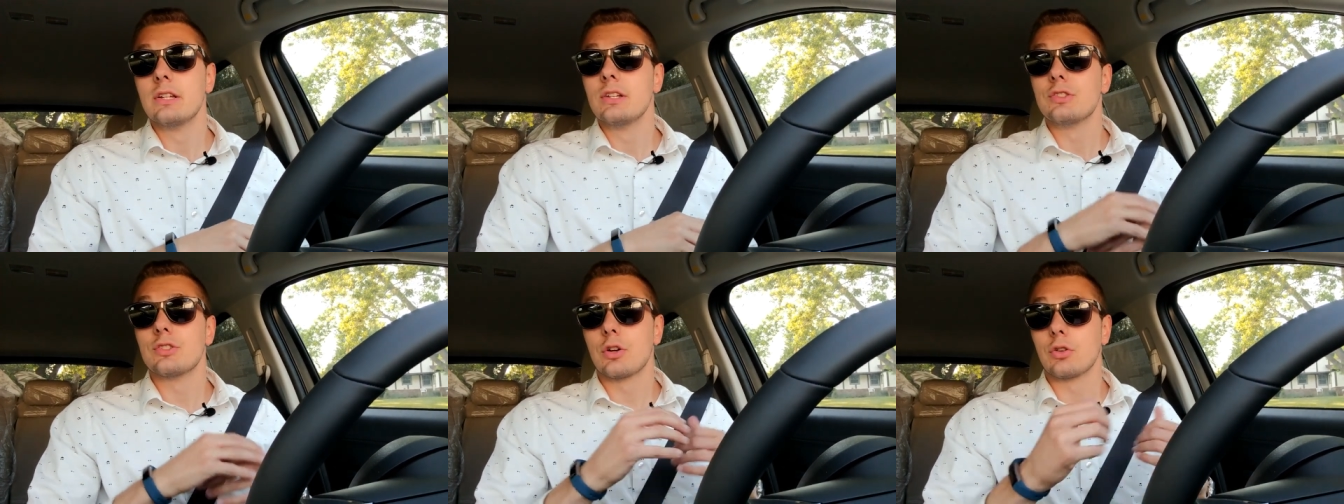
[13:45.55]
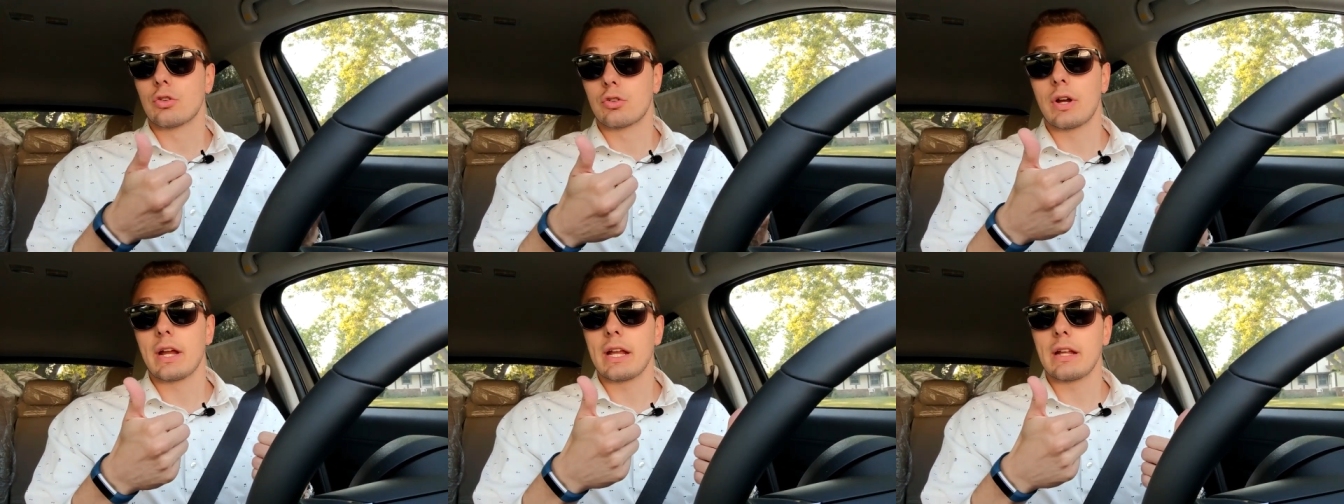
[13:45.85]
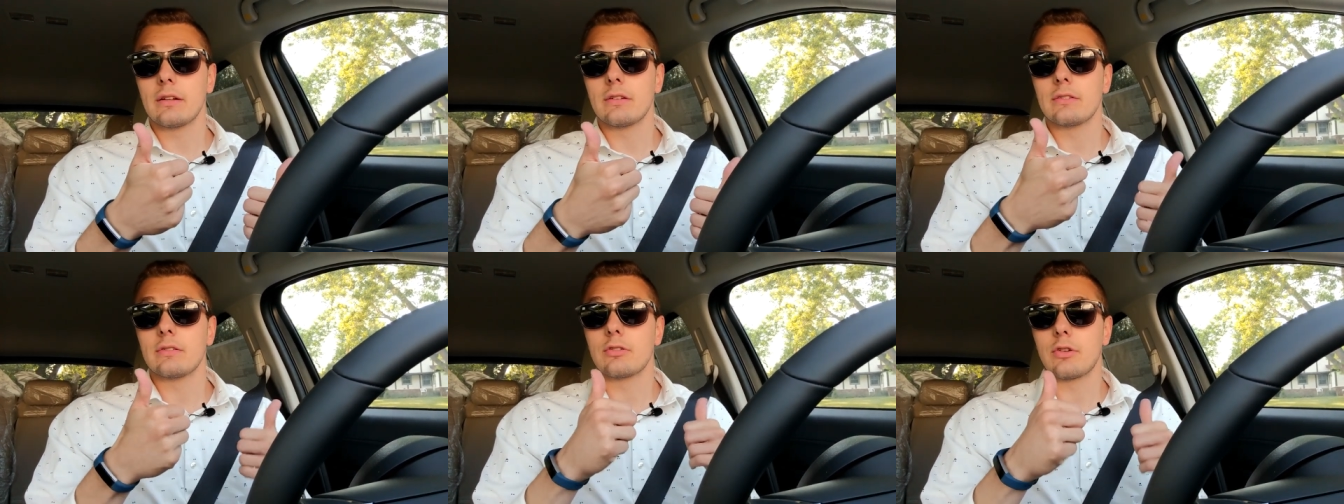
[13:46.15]
So great,
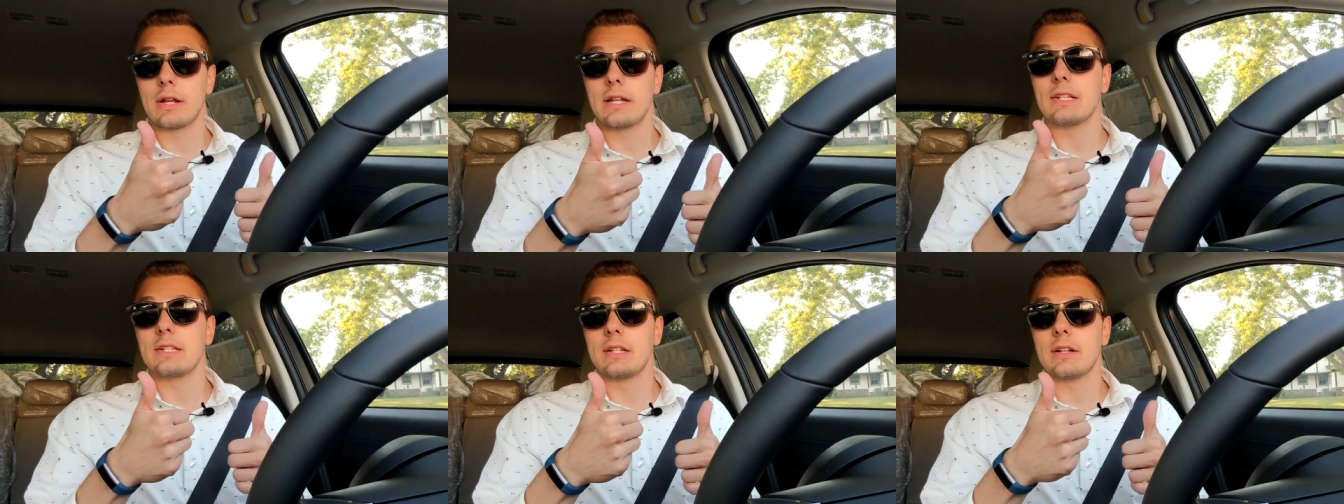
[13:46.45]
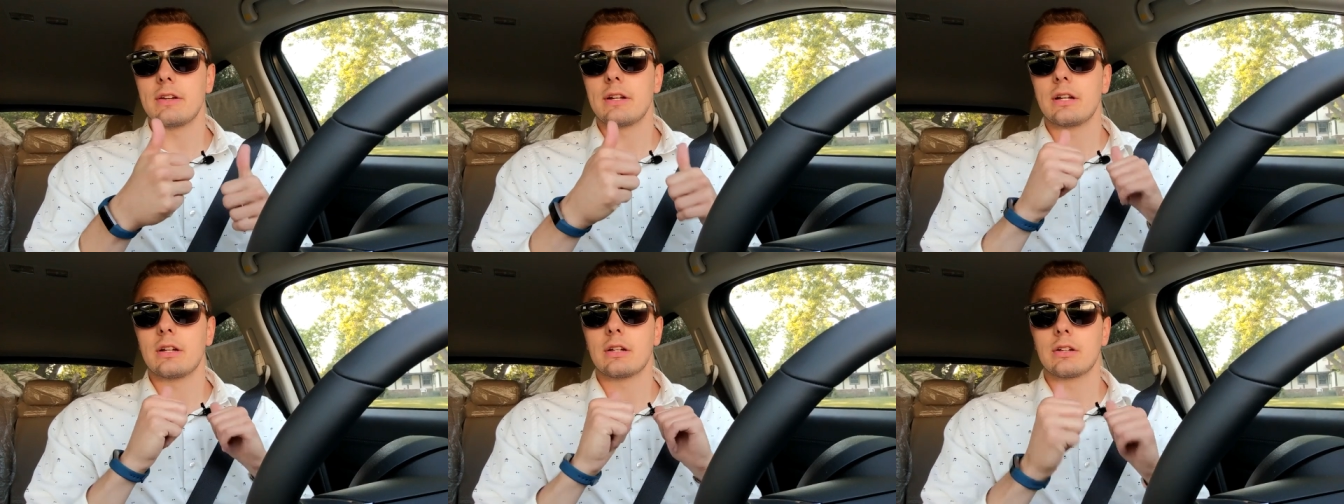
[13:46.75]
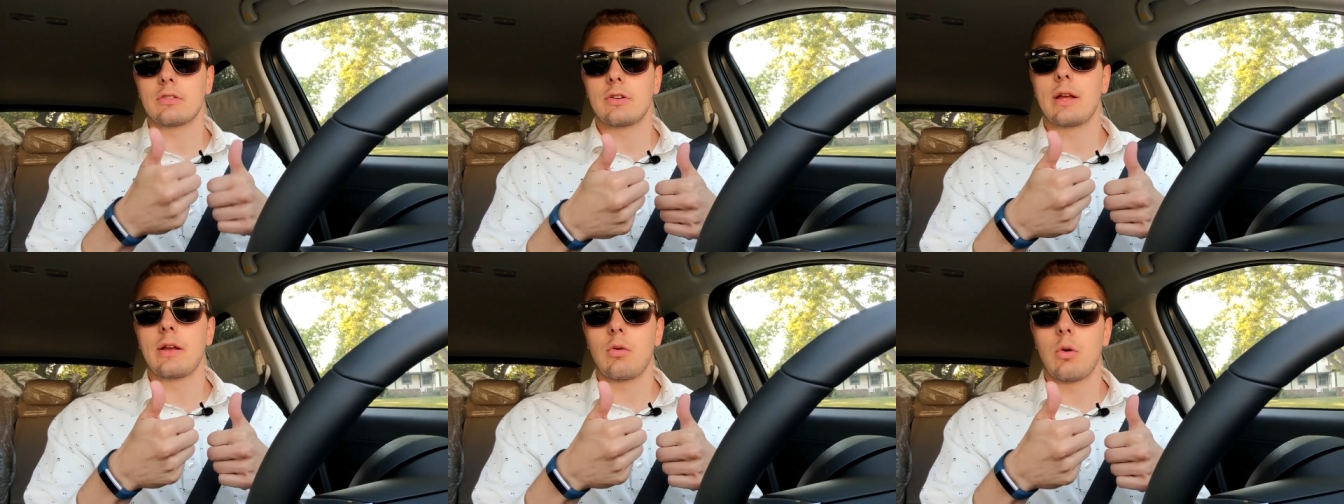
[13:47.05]
great interior,
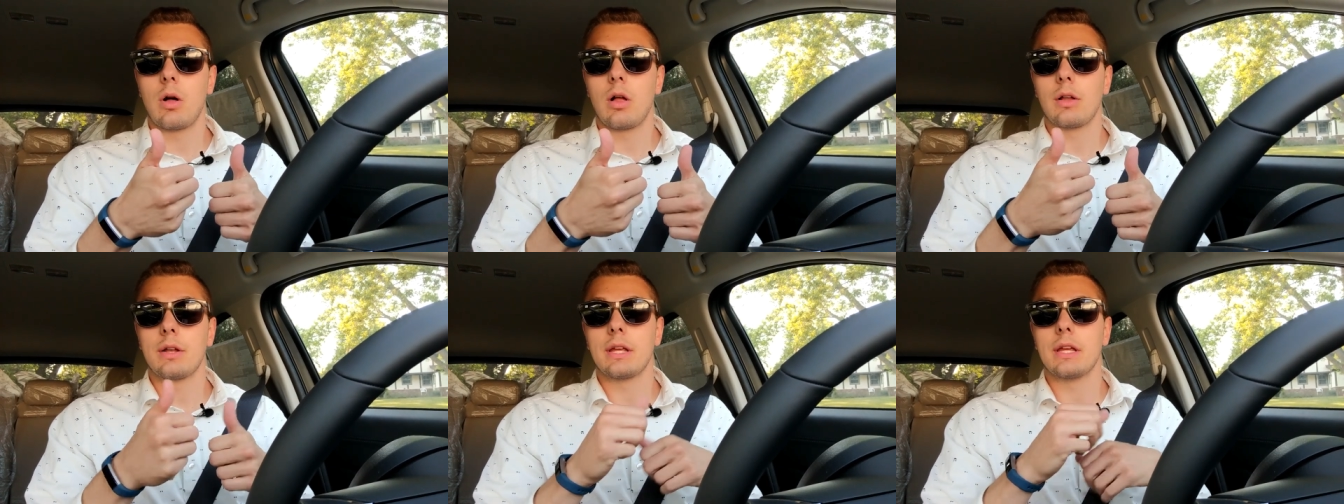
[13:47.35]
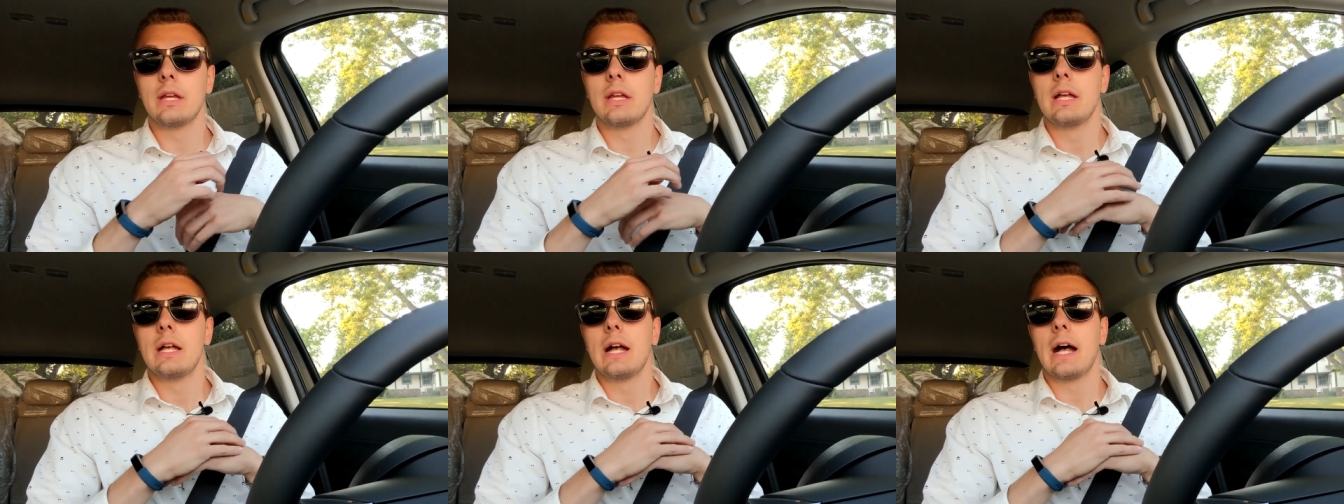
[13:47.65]
great quality,